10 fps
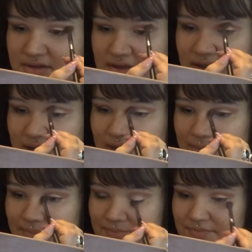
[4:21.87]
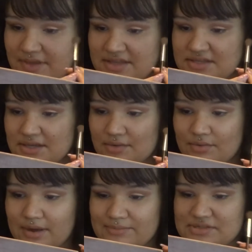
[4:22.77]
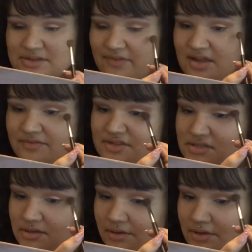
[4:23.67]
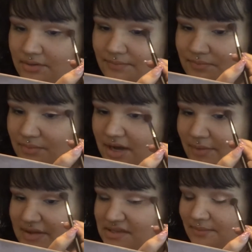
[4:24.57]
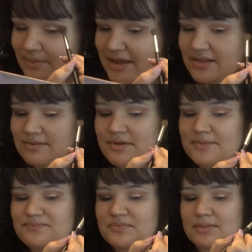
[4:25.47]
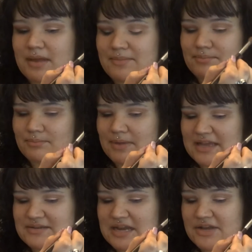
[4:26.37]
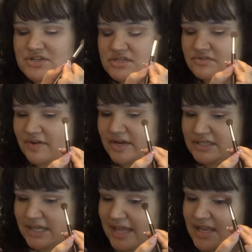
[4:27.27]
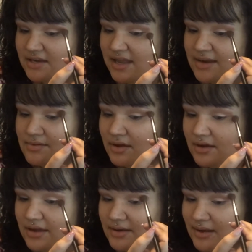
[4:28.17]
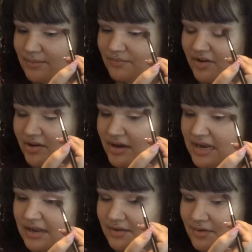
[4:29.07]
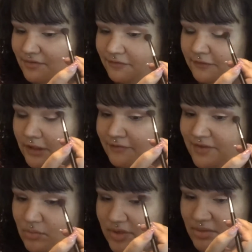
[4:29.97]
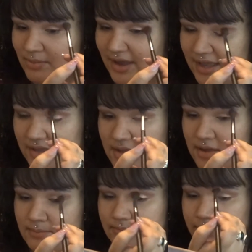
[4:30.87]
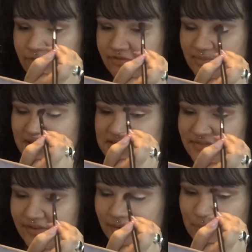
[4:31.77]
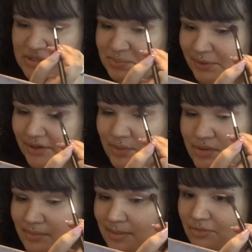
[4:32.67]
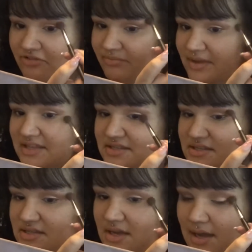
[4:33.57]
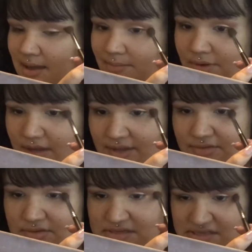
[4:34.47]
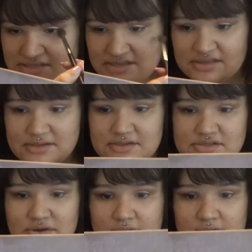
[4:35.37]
And so I'm just a fan of this look. But anyways, my touch is very light, and I'm very fluffy with my movements, very whispery with my movements. This isn't the star